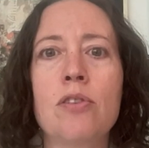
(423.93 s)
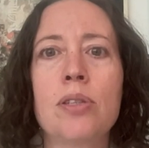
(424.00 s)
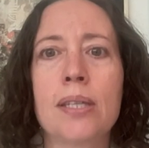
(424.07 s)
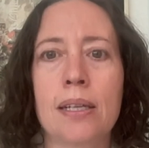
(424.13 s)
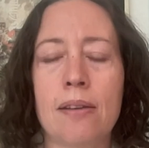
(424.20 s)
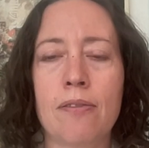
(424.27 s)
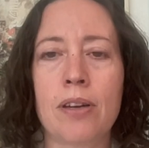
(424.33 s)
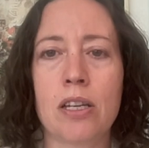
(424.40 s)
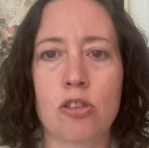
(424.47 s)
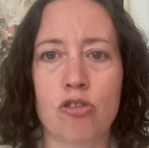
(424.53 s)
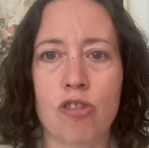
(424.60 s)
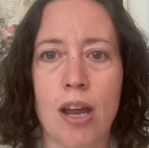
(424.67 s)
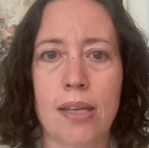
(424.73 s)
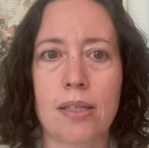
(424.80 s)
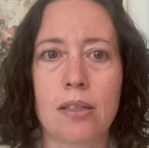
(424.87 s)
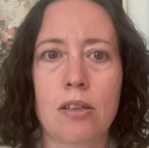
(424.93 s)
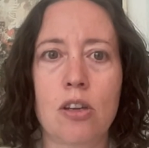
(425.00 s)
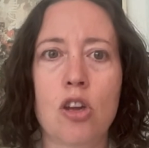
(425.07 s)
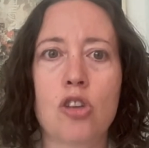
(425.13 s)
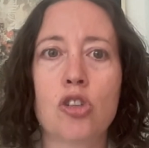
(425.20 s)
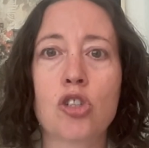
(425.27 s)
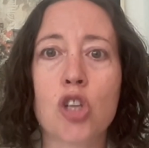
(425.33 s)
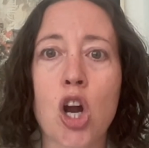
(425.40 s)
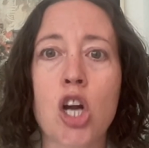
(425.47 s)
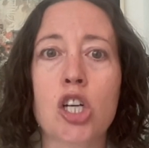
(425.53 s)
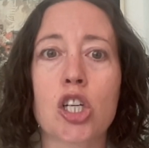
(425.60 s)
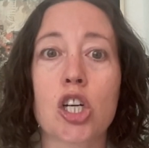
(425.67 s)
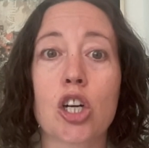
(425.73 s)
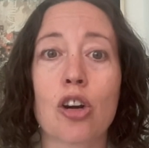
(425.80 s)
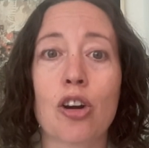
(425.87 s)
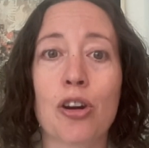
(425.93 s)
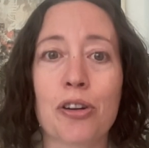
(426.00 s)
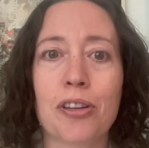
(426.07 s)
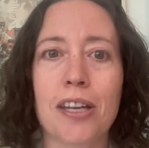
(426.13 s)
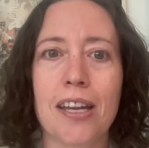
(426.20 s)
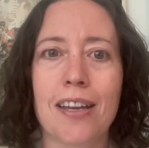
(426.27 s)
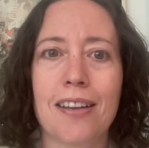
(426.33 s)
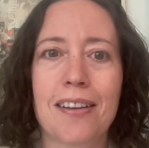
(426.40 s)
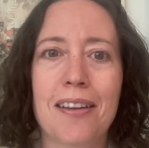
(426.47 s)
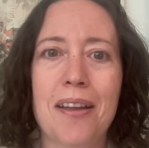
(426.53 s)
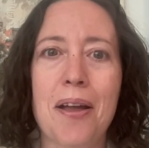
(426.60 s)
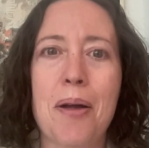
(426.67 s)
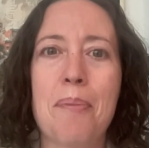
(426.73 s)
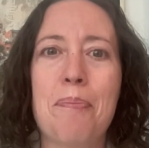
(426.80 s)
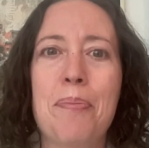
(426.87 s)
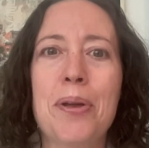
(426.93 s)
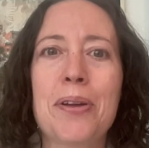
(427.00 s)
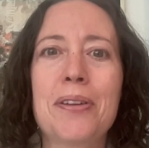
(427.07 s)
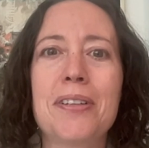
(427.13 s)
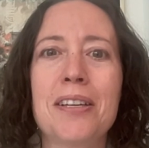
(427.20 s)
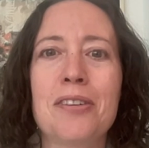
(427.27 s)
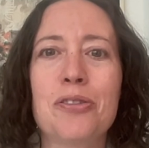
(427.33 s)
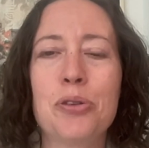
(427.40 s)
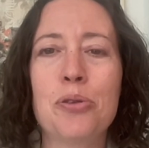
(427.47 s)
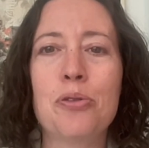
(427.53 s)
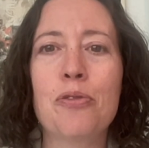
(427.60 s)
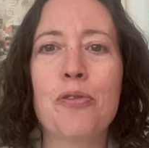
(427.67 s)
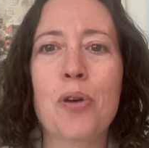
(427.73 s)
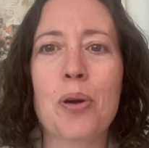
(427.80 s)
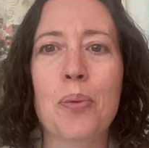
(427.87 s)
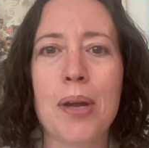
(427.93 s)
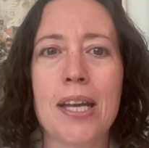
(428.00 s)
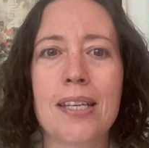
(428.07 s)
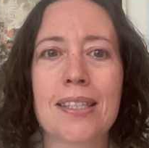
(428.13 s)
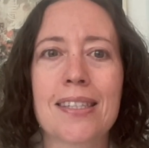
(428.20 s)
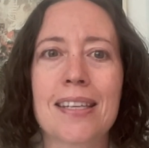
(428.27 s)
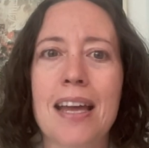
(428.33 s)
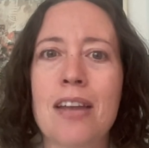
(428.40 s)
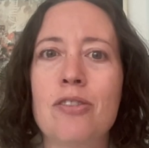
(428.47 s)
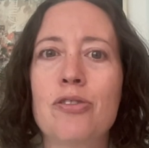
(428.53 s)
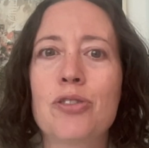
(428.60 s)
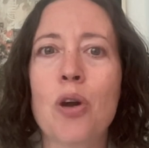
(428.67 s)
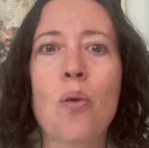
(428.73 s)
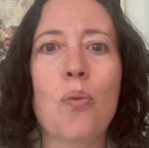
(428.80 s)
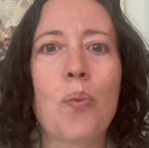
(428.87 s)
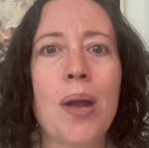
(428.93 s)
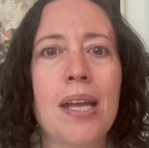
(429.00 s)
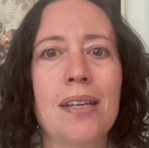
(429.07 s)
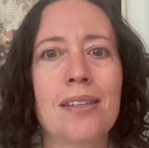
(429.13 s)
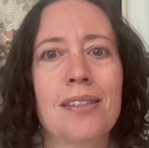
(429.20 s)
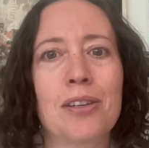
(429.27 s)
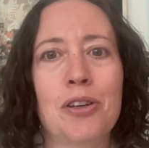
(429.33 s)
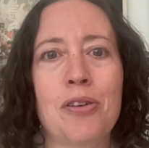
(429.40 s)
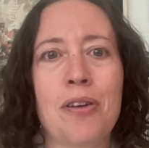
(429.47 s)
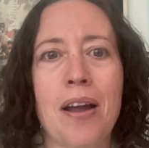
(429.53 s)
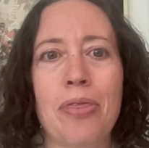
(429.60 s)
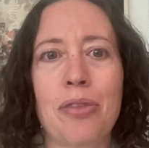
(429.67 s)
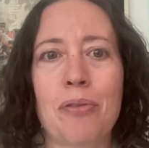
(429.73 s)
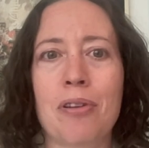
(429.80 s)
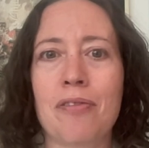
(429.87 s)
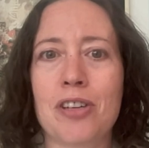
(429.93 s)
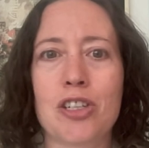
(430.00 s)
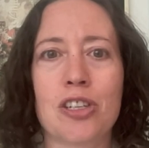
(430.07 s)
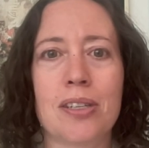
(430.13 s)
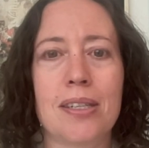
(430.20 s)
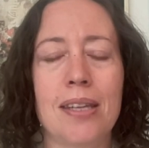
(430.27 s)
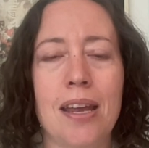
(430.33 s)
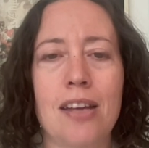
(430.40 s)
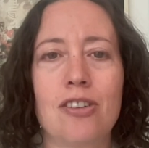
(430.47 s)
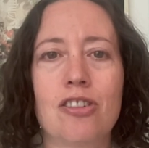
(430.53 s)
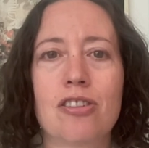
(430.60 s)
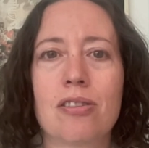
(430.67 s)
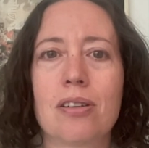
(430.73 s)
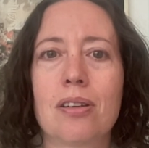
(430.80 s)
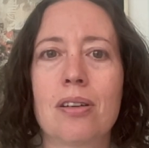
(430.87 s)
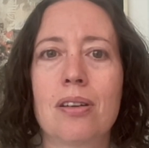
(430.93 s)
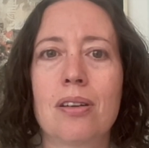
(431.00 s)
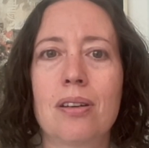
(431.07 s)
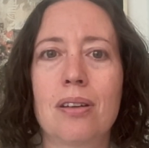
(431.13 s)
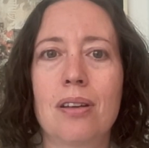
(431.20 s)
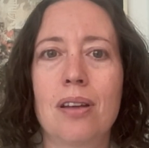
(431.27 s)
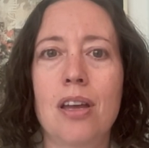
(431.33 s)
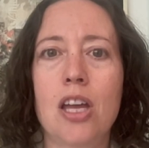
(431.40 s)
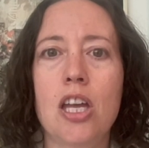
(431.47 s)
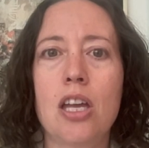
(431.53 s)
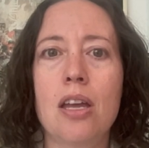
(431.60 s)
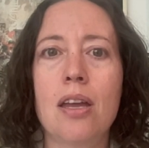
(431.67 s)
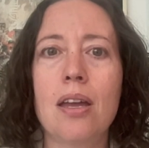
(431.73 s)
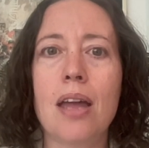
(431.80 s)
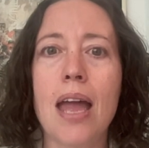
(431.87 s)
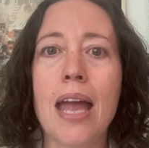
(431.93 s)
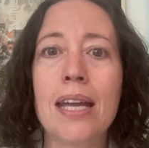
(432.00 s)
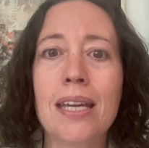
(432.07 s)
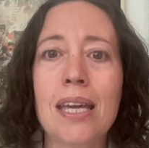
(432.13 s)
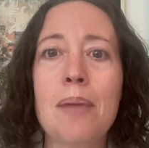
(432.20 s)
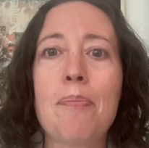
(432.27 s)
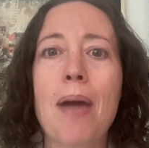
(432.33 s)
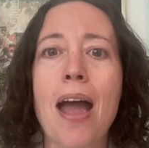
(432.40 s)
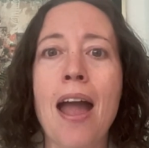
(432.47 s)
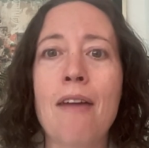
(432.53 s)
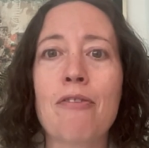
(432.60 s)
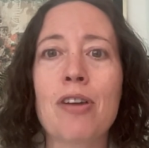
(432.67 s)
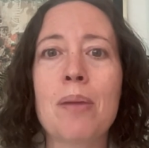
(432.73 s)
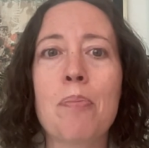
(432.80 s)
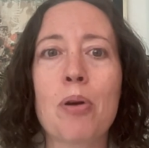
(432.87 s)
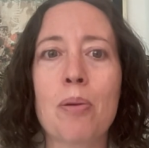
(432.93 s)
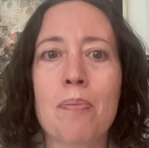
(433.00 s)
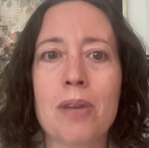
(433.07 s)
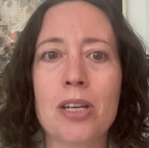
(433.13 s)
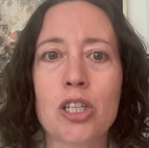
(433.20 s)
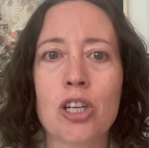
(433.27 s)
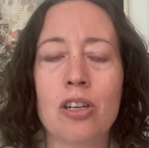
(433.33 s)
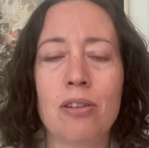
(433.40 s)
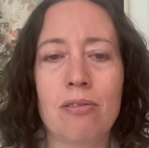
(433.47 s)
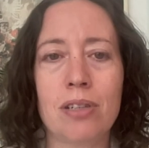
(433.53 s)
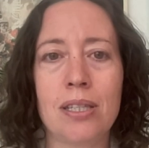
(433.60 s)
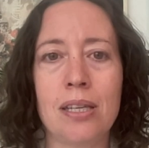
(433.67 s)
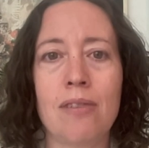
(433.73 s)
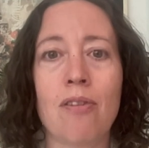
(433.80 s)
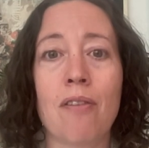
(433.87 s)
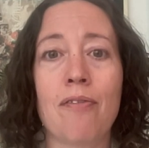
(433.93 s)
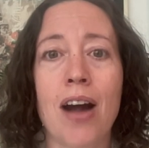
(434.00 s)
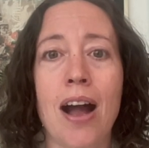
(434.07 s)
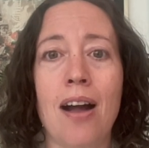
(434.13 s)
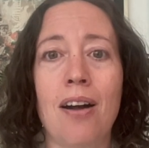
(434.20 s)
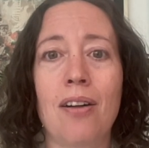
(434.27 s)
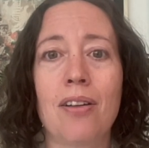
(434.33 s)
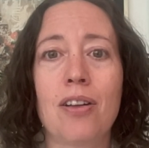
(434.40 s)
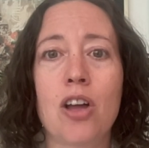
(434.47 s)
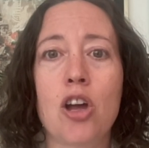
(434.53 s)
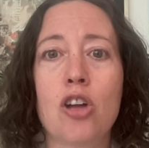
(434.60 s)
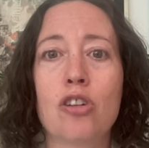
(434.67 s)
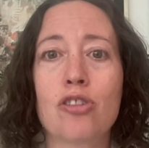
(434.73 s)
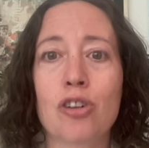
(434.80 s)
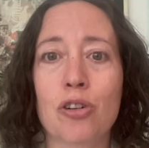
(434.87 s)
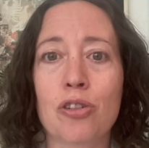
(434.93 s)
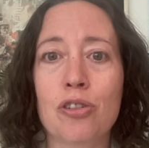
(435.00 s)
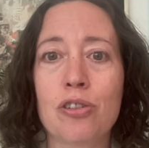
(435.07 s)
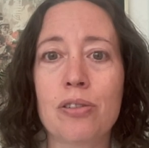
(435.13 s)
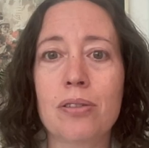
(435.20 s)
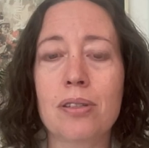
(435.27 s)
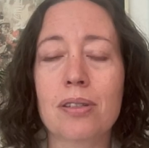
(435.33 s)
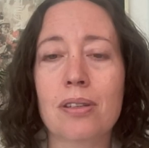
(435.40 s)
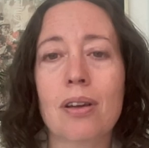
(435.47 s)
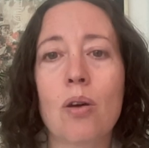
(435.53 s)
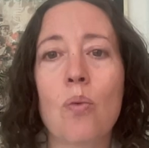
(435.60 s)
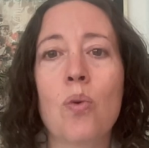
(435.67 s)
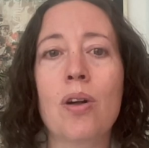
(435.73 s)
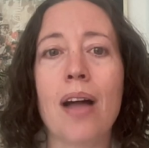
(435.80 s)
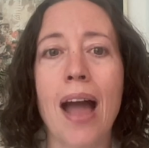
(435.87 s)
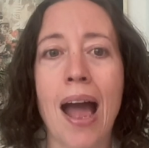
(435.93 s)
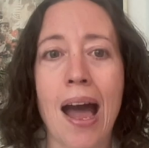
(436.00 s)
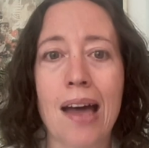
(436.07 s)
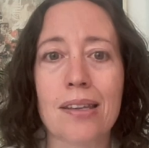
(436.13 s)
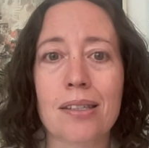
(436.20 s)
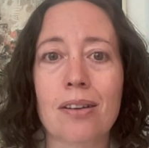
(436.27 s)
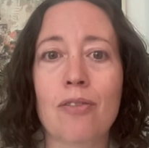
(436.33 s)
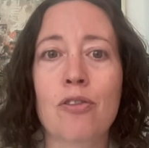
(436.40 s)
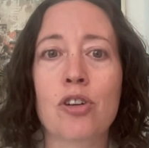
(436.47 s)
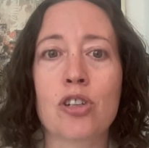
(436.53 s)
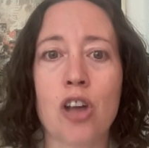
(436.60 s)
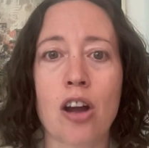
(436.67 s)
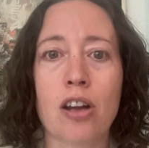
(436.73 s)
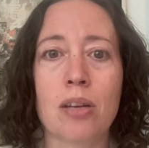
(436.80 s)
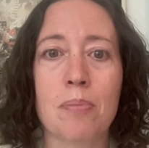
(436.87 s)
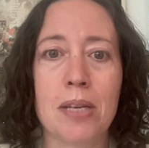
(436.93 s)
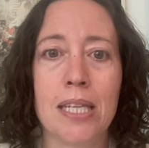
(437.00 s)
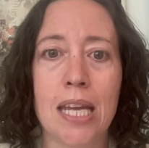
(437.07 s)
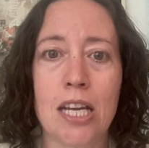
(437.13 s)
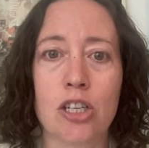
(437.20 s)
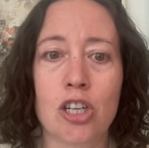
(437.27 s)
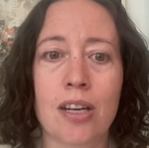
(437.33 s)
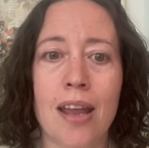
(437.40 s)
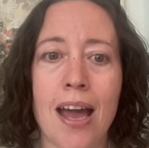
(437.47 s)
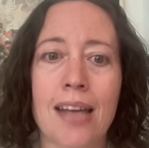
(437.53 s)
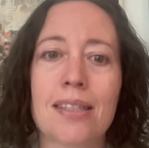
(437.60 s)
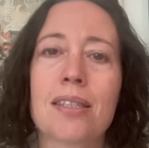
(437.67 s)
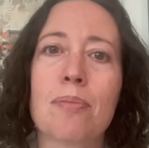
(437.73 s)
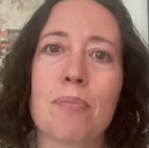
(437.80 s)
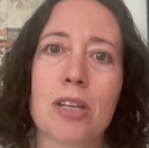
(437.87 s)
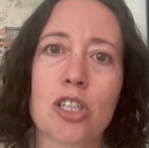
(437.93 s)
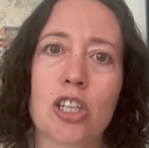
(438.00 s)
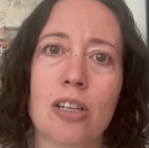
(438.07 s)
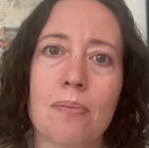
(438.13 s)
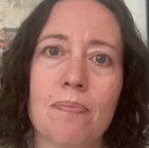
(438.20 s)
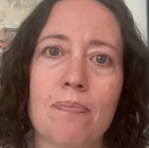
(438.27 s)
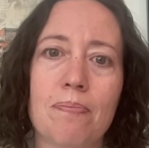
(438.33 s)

you significant stress. Start early. Build in 2 to 4 weeks, and don't wait until you're at the revision stage. And keep every permission you receive on file. Journals will ask for documentation at submission.